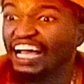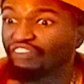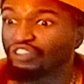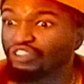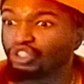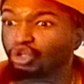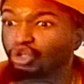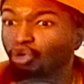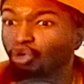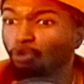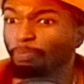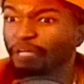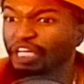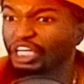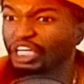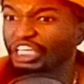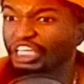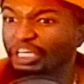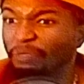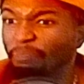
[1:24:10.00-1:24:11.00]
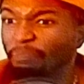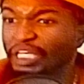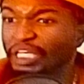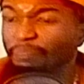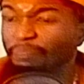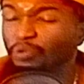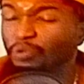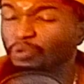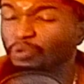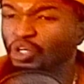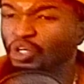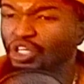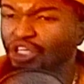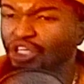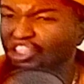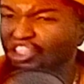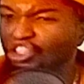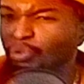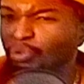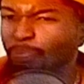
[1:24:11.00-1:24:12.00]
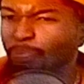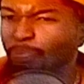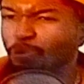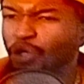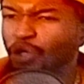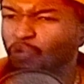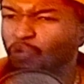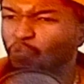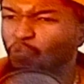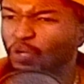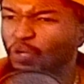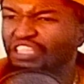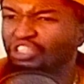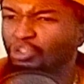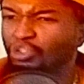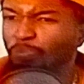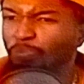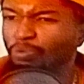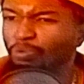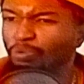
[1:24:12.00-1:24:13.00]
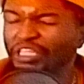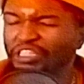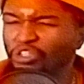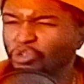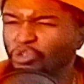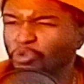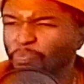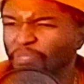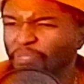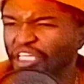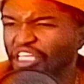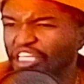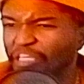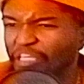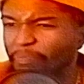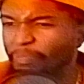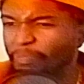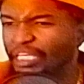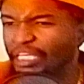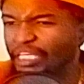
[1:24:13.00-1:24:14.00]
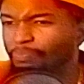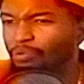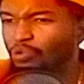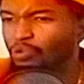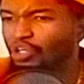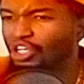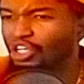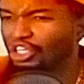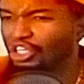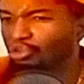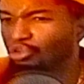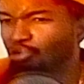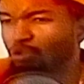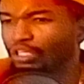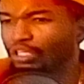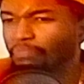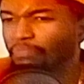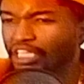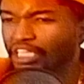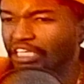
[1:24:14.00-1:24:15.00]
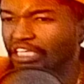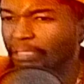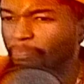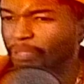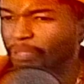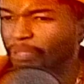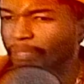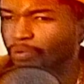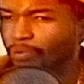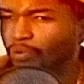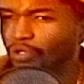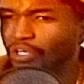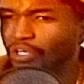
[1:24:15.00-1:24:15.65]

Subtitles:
2 million people, 2.1, 2.2 million people, 3 million people